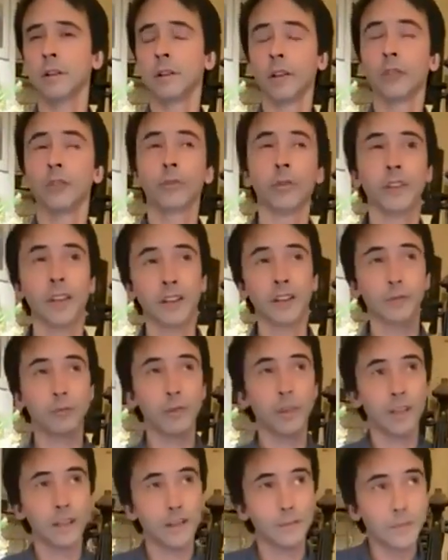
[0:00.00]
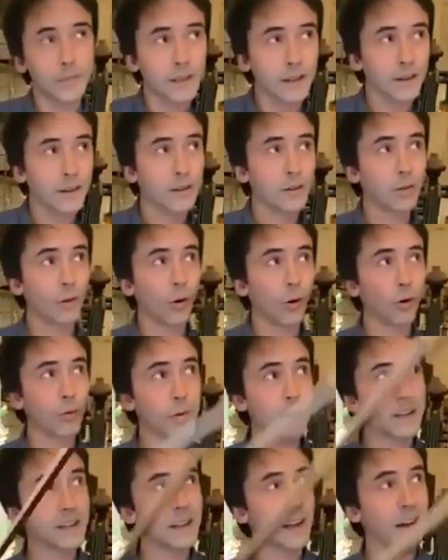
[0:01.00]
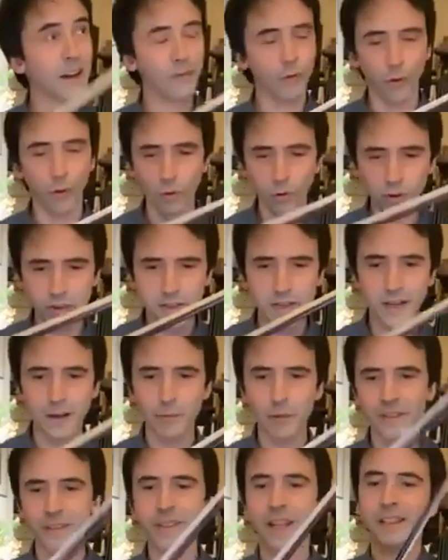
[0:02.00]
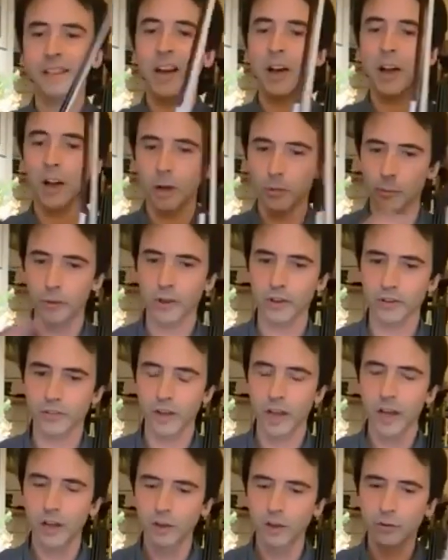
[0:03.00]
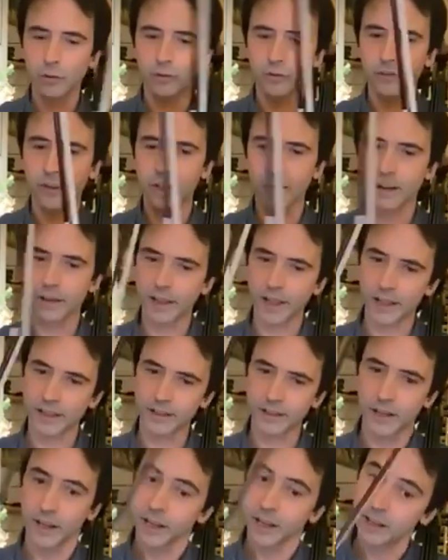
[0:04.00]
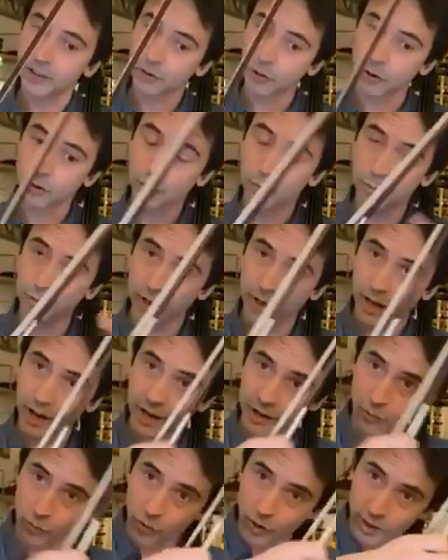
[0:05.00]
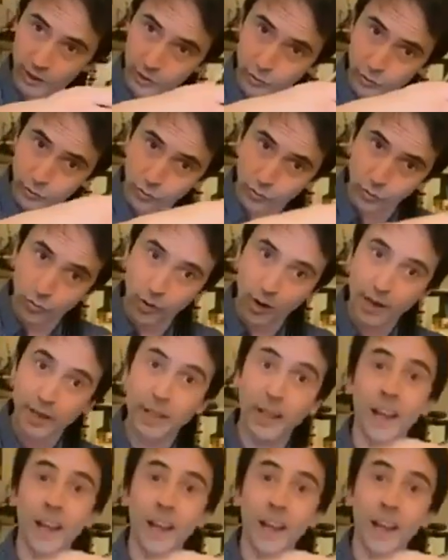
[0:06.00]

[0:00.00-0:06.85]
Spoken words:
So that we already have all the elements that help us to feel that it's going to be N1 to 1,